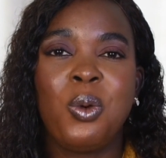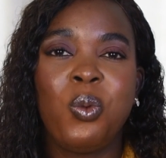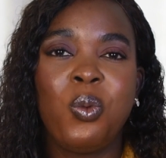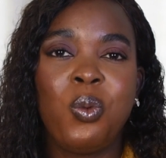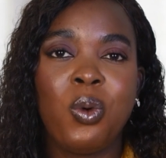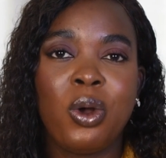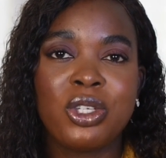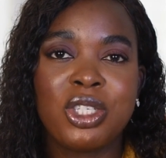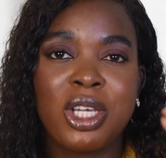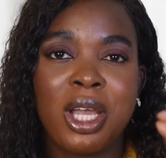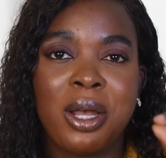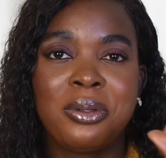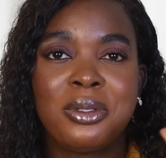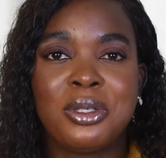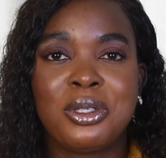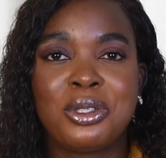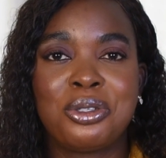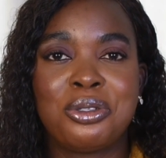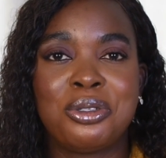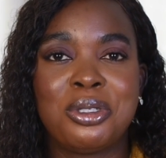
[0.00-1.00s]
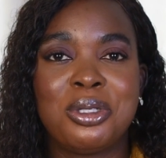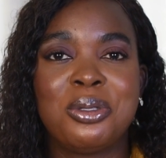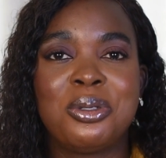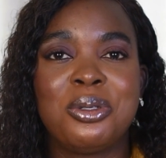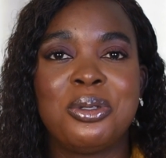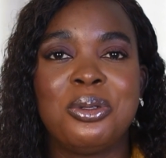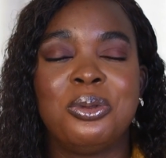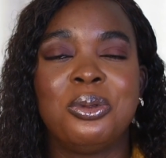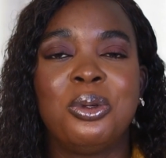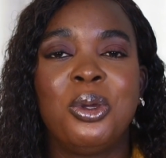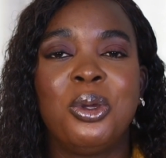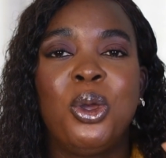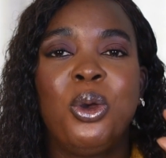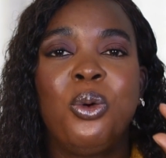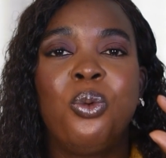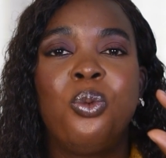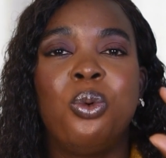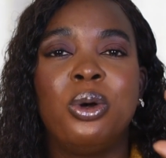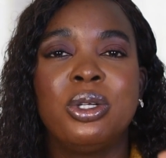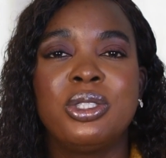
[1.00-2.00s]
Watch how they treat you.
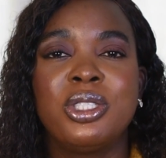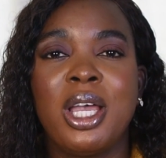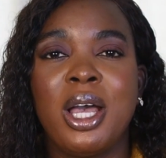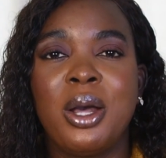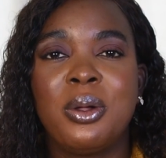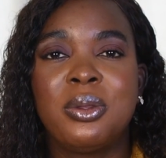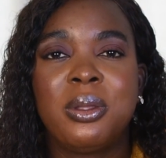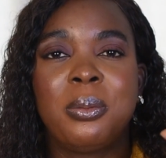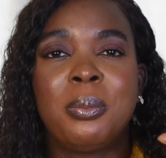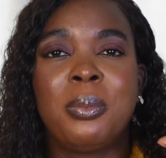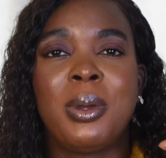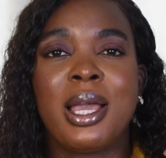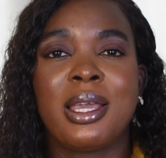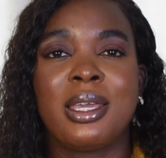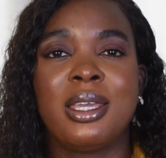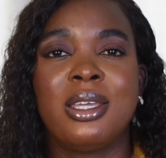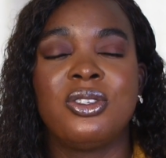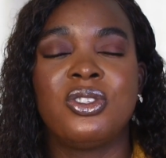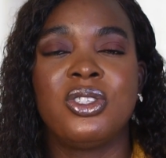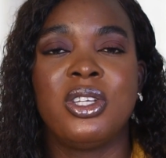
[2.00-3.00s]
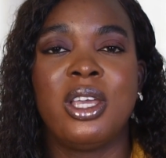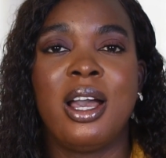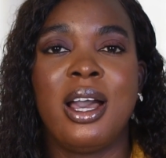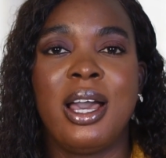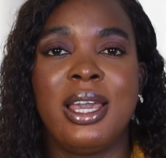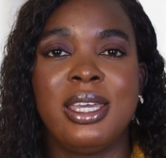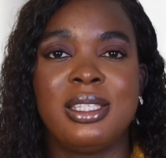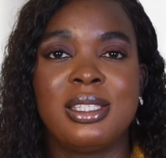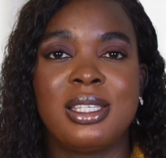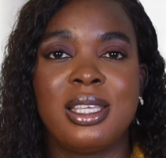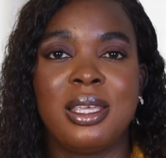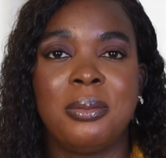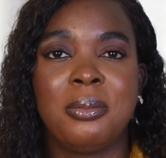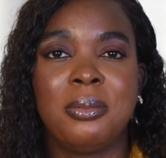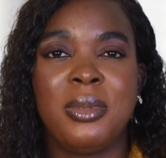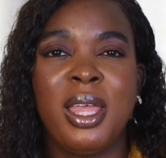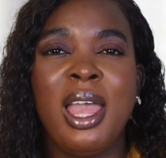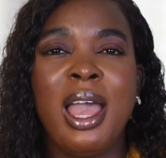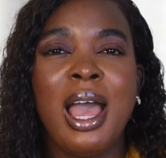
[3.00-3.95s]
Watch how they package their item.